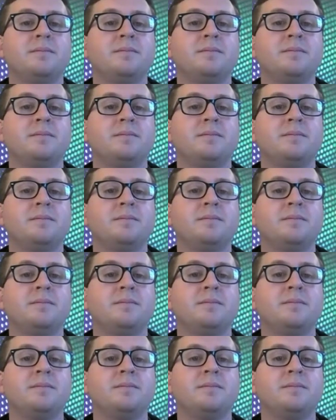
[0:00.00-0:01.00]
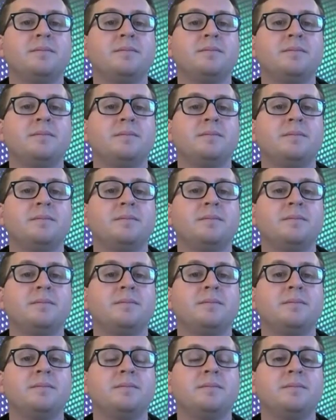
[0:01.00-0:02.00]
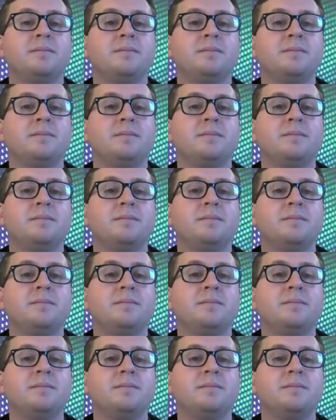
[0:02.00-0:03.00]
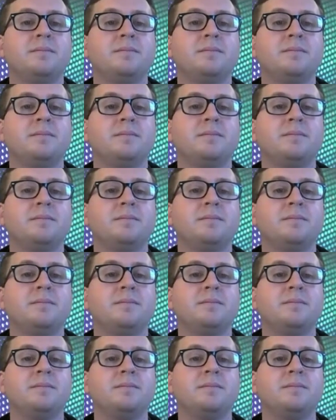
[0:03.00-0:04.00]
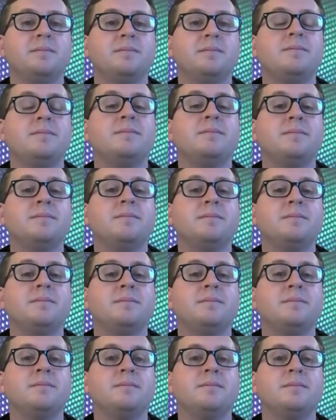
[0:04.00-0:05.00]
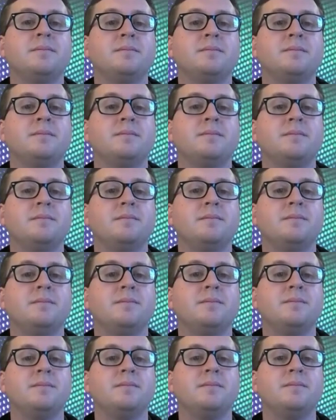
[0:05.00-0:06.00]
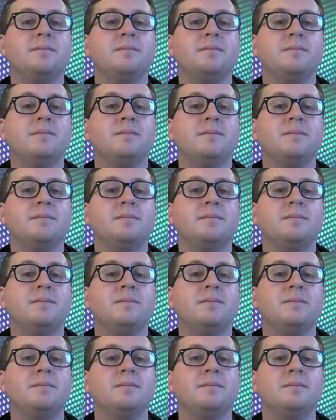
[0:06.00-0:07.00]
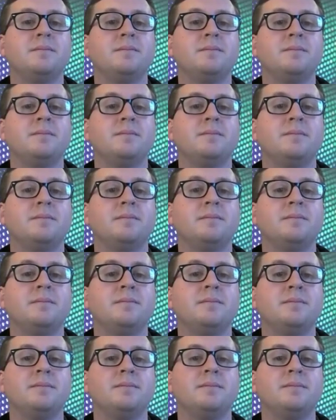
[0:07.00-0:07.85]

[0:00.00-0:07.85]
No words are spoken by the person on screen.